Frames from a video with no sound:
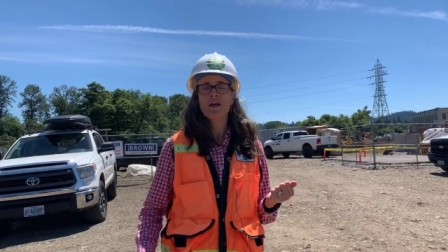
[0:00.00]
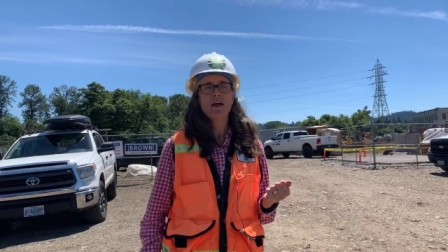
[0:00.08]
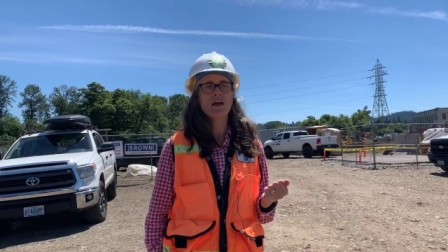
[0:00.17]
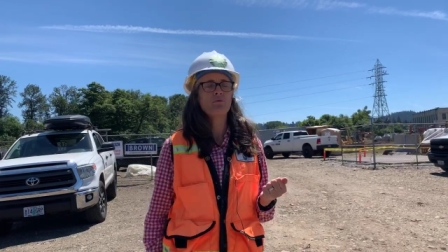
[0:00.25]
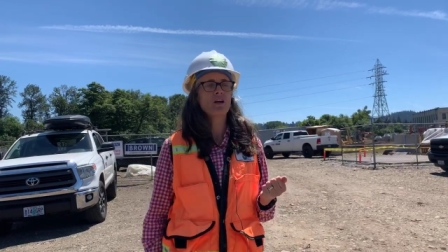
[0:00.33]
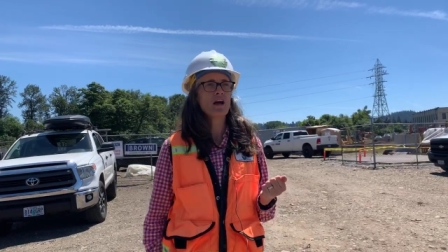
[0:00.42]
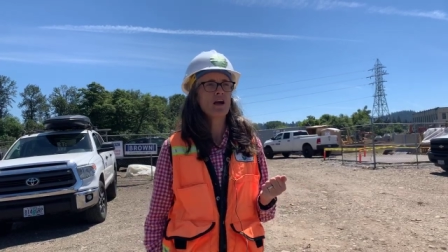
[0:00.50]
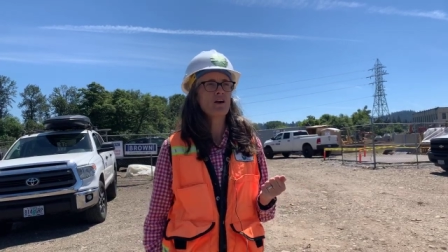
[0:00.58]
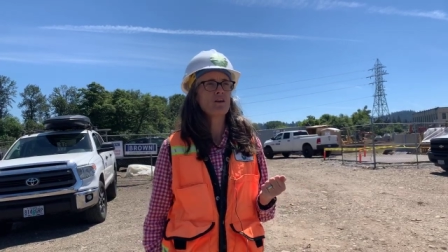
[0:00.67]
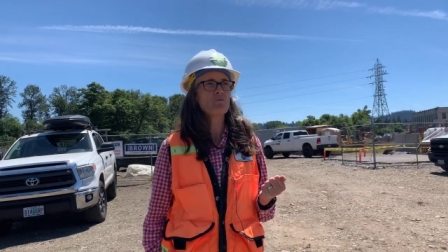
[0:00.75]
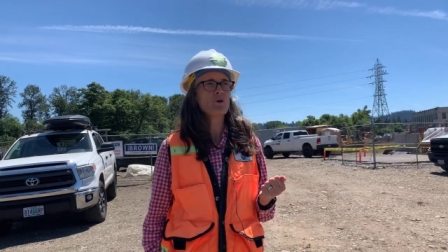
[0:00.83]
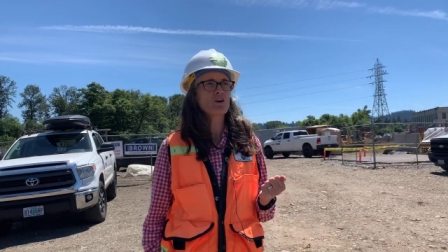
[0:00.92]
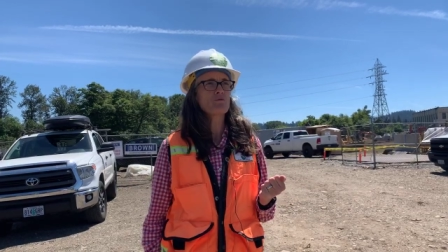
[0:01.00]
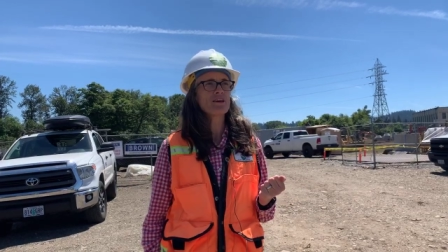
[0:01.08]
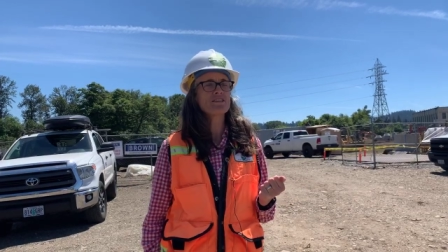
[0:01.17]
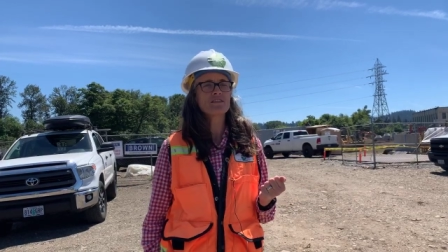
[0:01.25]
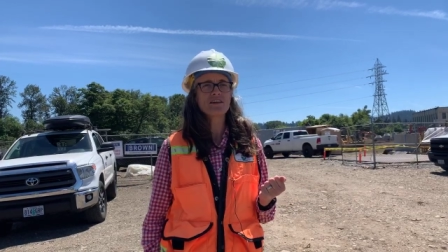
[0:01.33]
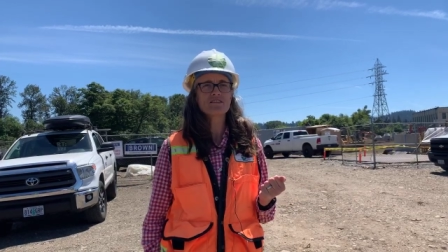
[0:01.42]
and we hired Walker
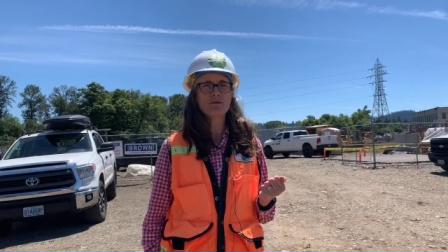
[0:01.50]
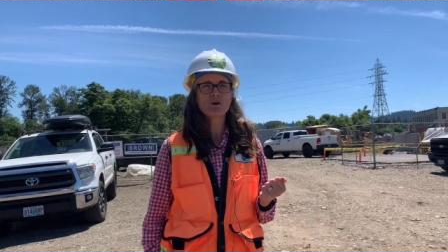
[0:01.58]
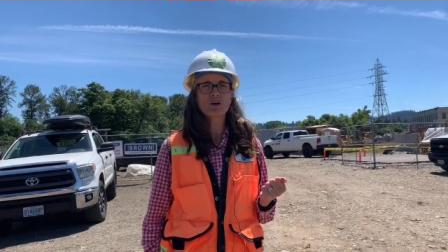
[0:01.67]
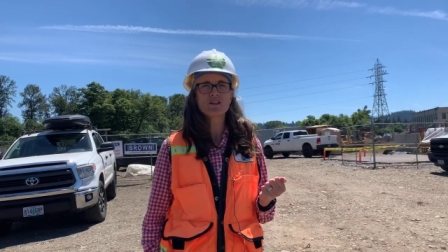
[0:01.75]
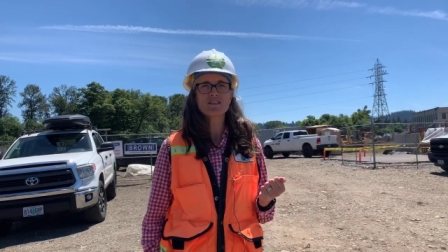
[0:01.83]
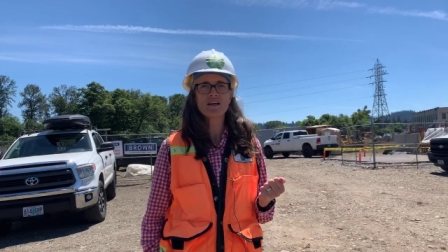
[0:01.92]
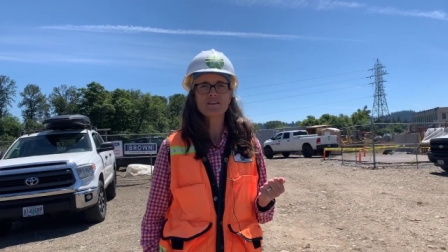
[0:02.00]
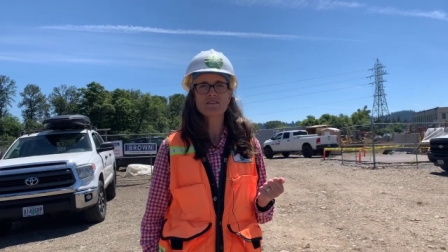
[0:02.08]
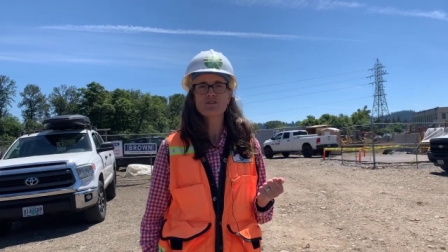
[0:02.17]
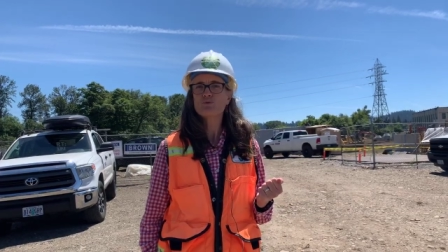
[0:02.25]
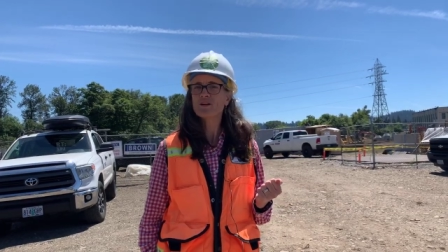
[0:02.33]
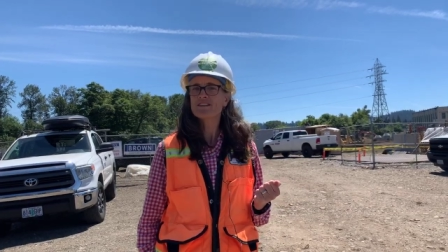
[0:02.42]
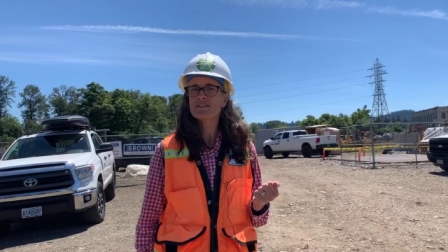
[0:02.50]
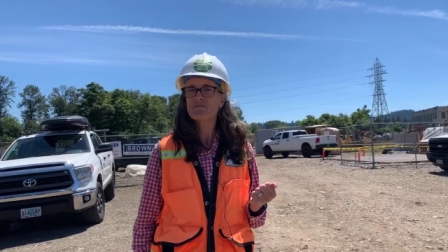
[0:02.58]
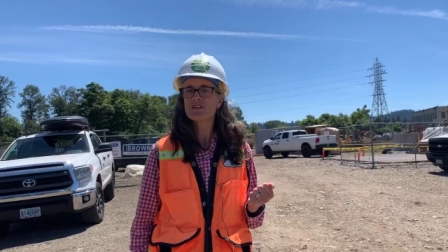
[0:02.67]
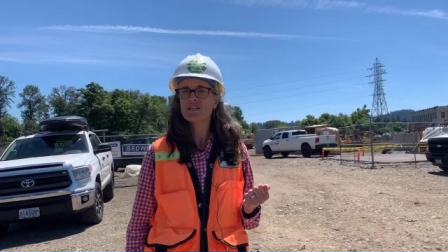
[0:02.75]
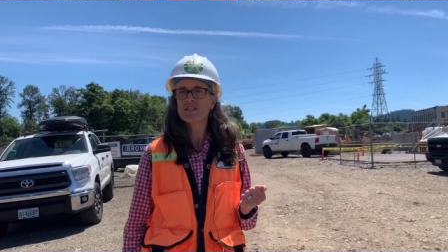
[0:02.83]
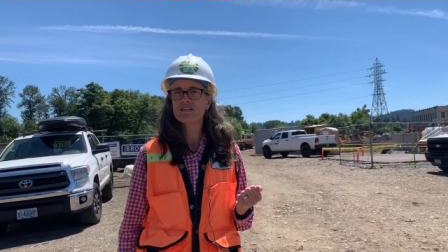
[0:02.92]
Macy Landscape Architects in
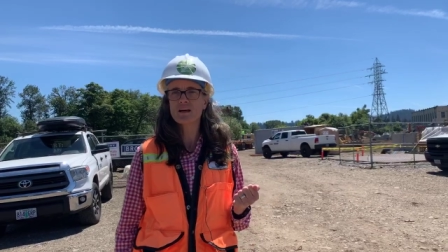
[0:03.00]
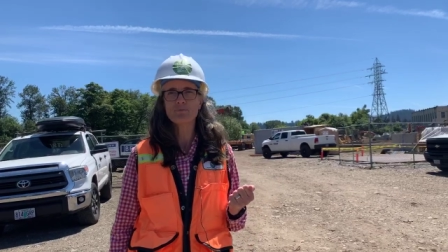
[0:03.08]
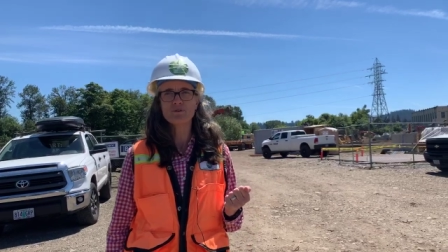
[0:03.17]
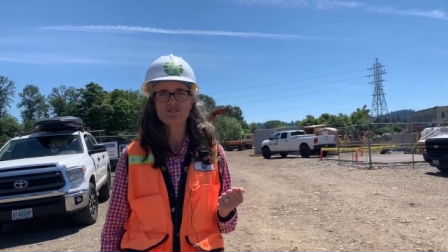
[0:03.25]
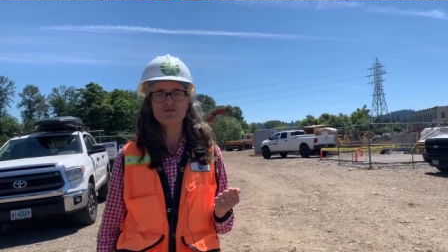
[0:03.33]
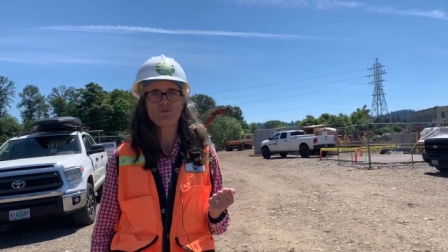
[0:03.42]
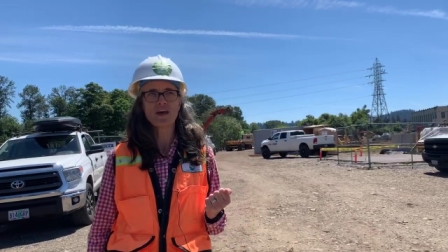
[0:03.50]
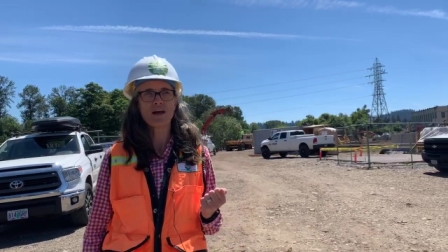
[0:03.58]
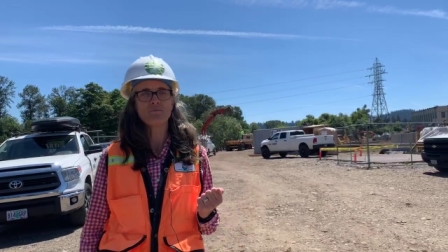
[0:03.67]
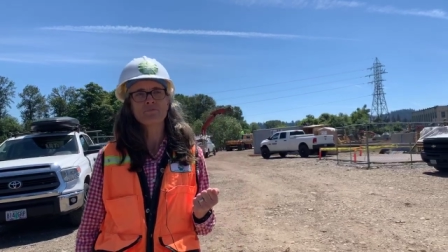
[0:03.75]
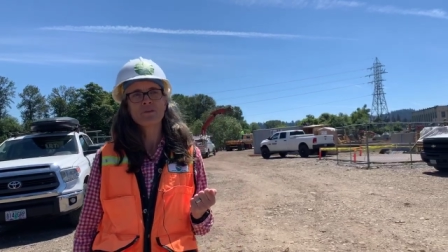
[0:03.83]
2017 to help us do that.